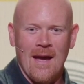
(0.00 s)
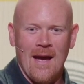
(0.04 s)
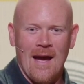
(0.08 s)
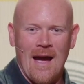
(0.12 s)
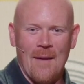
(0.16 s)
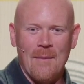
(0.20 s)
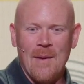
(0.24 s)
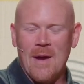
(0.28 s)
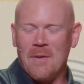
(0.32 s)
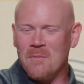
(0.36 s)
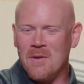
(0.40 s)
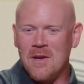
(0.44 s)

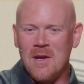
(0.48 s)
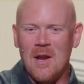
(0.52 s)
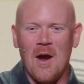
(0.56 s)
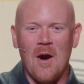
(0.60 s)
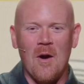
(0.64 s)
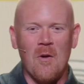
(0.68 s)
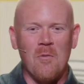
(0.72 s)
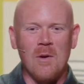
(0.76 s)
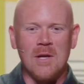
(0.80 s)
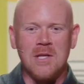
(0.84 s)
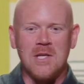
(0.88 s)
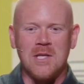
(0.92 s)
I mean, you
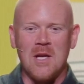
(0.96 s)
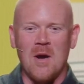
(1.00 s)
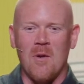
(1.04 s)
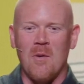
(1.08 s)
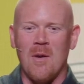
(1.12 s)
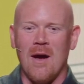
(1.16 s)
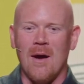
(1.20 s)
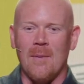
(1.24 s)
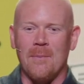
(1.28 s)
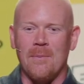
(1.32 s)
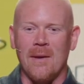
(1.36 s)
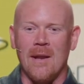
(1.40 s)
know, we
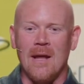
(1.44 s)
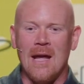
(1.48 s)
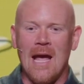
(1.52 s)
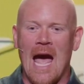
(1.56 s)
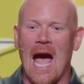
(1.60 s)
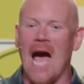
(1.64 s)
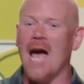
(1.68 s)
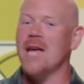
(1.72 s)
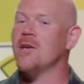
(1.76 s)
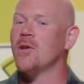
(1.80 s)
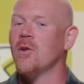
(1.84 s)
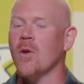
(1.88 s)
show up and
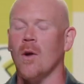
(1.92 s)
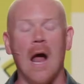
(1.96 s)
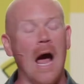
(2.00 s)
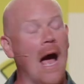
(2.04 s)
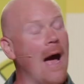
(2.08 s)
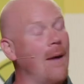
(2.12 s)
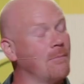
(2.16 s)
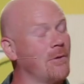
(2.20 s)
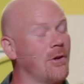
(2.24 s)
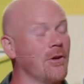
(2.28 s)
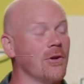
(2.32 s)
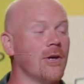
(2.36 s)
how you doing?
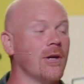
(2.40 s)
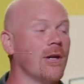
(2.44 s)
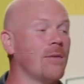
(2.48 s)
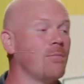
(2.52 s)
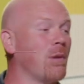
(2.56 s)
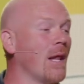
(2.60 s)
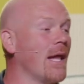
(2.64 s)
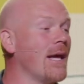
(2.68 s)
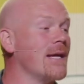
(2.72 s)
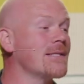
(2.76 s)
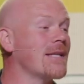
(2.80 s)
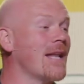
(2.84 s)
I'm good,
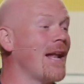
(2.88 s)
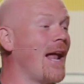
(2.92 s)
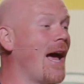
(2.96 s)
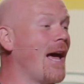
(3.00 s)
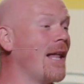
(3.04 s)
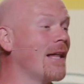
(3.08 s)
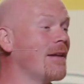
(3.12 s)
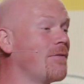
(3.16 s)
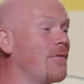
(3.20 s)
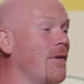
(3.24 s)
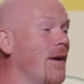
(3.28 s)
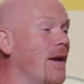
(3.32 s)
blessed, and
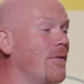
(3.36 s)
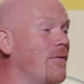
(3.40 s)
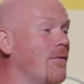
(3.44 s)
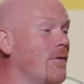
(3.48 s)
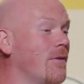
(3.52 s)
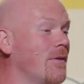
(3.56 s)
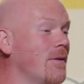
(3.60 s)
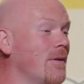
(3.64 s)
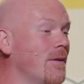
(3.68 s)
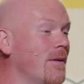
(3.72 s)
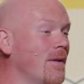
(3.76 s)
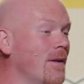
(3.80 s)
highly
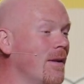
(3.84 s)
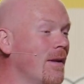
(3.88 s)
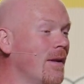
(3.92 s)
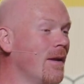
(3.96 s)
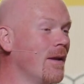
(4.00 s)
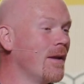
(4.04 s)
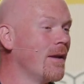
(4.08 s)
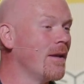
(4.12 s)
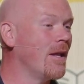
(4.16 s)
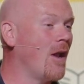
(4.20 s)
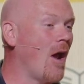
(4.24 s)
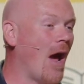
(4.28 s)
favored.
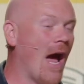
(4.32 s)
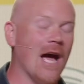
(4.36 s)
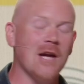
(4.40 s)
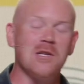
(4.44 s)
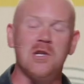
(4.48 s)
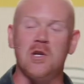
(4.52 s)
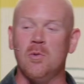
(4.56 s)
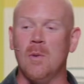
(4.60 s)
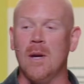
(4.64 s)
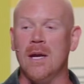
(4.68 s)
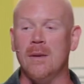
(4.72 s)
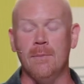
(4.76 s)
You know,
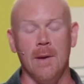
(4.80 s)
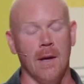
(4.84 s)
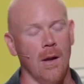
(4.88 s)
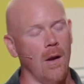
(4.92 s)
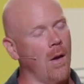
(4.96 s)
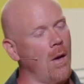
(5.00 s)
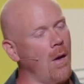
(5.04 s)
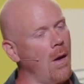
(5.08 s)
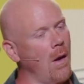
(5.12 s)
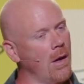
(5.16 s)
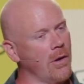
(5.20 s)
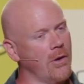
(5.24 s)
how's your week been?
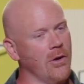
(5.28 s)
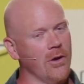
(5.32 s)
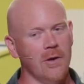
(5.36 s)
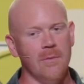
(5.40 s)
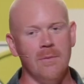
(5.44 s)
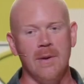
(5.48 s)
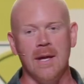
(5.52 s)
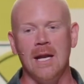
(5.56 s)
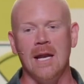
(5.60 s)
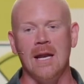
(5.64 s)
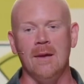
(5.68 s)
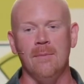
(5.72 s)
Oh, it couldn't
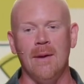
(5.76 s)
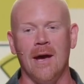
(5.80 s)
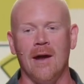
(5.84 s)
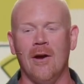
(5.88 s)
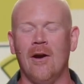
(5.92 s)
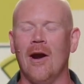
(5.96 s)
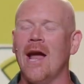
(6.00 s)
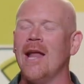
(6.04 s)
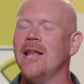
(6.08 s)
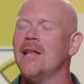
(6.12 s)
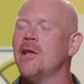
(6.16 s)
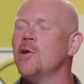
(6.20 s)
have been any
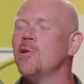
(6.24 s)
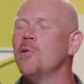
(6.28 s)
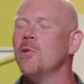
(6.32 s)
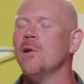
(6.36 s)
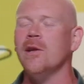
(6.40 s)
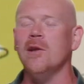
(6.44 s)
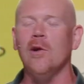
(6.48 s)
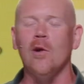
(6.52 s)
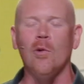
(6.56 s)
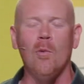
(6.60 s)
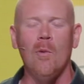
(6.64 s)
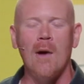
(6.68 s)
better. And you
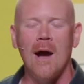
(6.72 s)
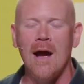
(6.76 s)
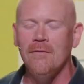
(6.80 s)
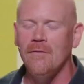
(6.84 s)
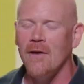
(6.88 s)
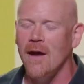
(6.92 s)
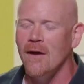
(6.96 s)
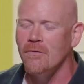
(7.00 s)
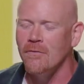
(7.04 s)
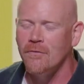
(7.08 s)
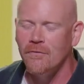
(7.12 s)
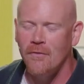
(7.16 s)
and your wife
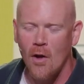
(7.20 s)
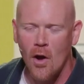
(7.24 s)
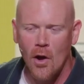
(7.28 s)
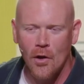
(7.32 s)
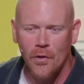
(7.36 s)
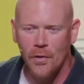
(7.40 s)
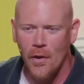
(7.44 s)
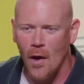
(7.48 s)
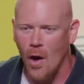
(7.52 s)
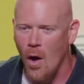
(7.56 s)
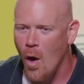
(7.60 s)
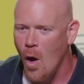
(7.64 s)
have
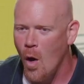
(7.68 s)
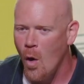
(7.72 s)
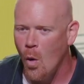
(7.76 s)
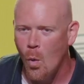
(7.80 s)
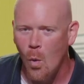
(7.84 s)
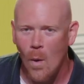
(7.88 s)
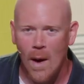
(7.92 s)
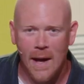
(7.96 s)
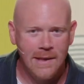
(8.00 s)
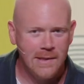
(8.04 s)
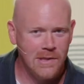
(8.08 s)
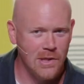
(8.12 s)
fought the
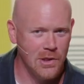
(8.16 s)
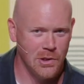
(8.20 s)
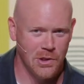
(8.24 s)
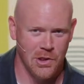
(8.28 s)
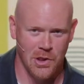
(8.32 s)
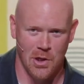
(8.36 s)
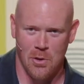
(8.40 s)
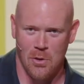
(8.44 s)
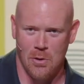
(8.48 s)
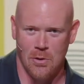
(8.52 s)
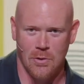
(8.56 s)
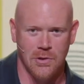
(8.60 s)
whole way to
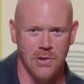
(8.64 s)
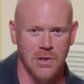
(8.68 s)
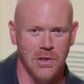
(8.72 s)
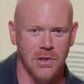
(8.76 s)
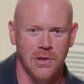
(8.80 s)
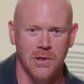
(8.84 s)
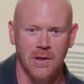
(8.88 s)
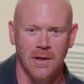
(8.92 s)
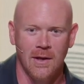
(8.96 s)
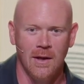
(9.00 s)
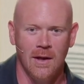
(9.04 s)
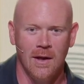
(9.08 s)

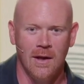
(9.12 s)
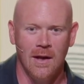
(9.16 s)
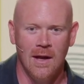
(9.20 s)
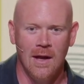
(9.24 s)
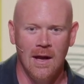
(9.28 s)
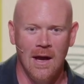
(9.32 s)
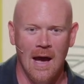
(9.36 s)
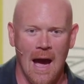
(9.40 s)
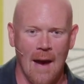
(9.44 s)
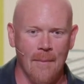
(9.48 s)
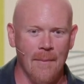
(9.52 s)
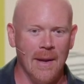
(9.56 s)
church.
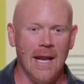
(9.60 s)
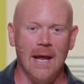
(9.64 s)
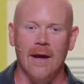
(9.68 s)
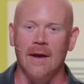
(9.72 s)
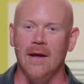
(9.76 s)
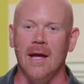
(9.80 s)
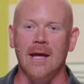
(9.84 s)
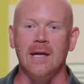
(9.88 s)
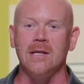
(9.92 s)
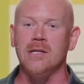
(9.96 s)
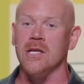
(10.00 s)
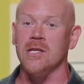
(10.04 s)
I mean,
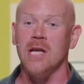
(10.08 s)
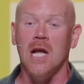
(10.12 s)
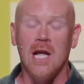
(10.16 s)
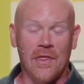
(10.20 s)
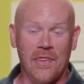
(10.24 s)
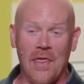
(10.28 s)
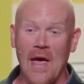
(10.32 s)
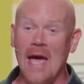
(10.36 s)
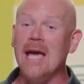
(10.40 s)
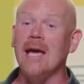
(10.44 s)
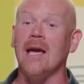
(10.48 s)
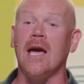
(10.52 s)
it just,
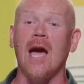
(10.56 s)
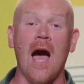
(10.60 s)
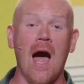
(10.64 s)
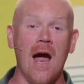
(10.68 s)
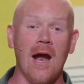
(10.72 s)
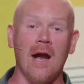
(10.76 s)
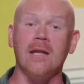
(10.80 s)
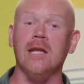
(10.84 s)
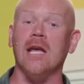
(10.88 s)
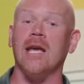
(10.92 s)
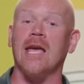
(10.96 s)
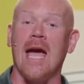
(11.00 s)
thank
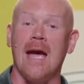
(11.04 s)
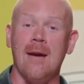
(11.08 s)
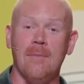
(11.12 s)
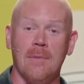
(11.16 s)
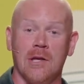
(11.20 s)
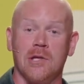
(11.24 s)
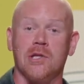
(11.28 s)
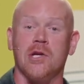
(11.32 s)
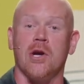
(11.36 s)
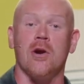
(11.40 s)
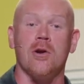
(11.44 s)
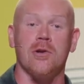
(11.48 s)
God you came
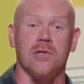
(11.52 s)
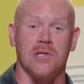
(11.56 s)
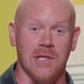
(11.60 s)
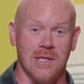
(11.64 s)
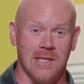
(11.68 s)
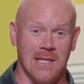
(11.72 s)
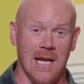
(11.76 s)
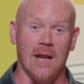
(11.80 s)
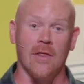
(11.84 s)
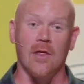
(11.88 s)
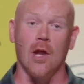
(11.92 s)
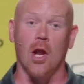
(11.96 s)
to church
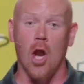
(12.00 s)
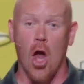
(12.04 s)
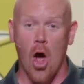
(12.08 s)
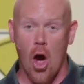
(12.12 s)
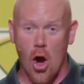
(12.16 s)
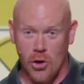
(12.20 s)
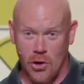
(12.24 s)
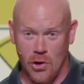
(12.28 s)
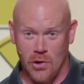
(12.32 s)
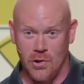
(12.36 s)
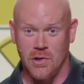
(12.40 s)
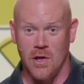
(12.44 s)
instead of the
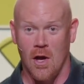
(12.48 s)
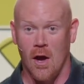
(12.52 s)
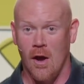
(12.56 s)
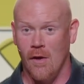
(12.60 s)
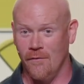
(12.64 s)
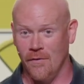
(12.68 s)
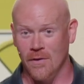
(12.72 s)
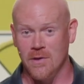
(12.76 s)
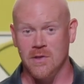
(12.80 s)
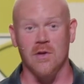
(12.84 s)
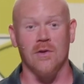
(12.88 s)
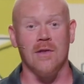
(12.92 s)
lawyer's
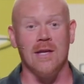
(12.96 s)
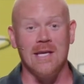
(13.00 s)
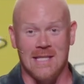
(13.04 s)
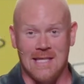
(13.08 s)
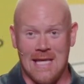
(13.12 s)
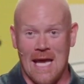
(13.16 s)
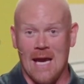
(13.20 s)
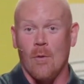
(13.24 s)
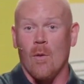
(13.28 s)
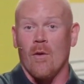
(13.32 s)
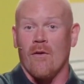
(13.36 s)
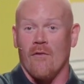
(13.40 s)
office, or this
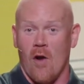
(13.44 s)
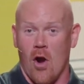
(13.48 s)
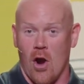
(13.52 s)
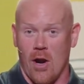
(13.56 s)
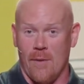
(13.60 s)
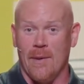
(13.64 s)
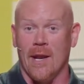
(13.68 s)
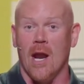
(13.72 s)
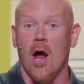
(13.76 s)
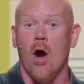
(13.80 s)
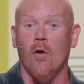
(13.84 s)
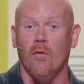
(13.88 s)
thing would have
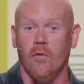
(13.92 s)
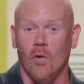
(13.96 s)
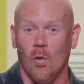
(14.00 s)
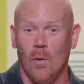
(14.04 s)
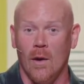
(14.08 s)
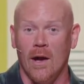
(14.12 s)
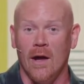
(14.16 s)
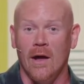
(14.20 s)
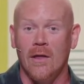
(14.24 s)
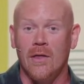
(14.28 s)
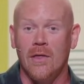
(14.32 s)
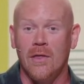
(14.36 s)
already been over
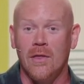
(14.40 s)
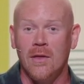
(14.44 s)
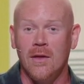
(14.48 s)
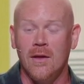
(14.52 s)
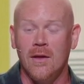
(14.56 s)
with.